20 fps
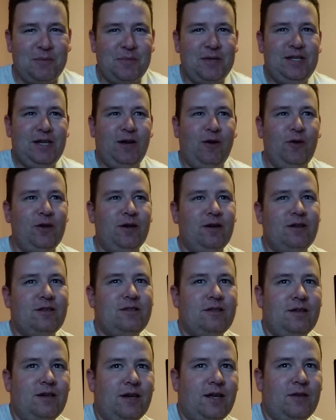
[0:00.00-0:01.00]
Let me tell you,
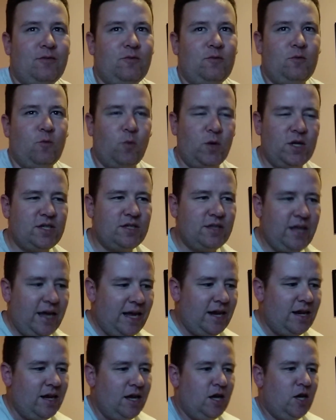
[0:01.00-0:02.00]
it, it can
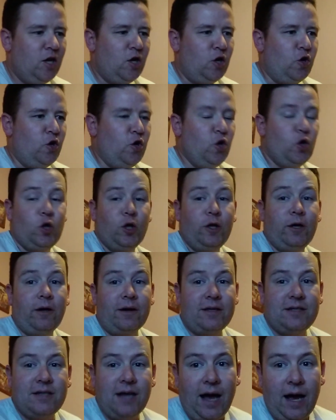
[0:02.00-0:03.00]
withstand nuclear
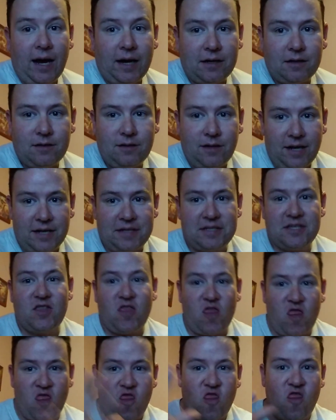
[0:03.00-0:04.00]
attack.
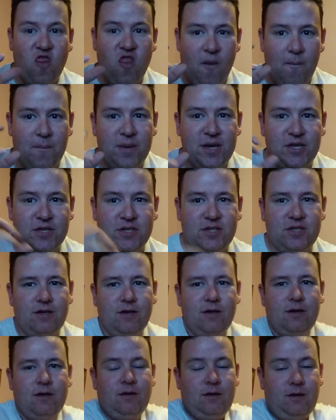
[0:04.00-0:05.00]
It's the
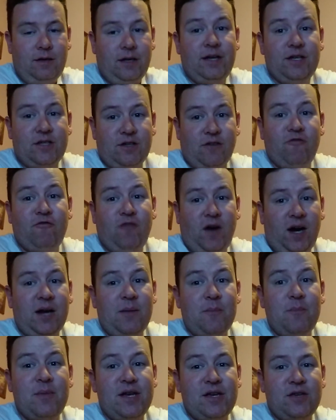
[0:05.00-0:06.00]
Beast. It is a
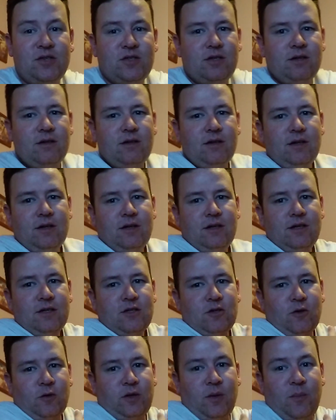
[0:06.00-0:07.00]
fucking beast.
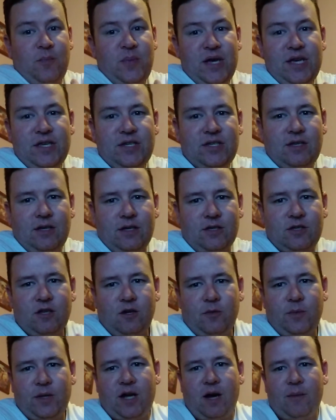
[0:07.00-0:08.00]
So the Beast is
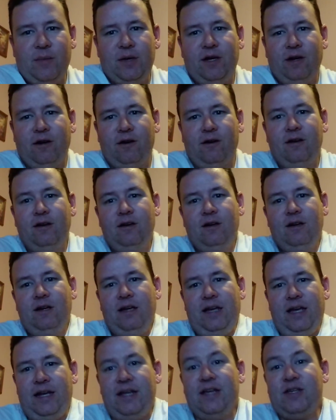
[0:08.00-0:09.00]
going to be coming here
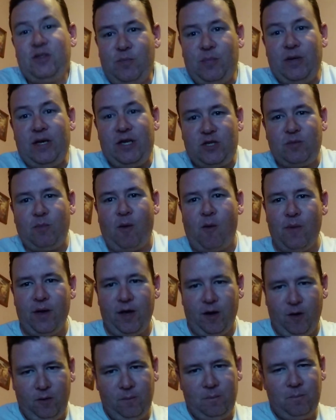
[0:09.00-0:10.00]
in his Beast
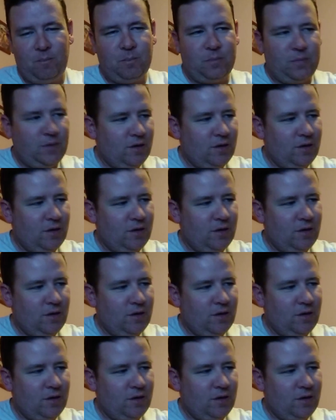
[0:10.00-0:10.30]
mobile.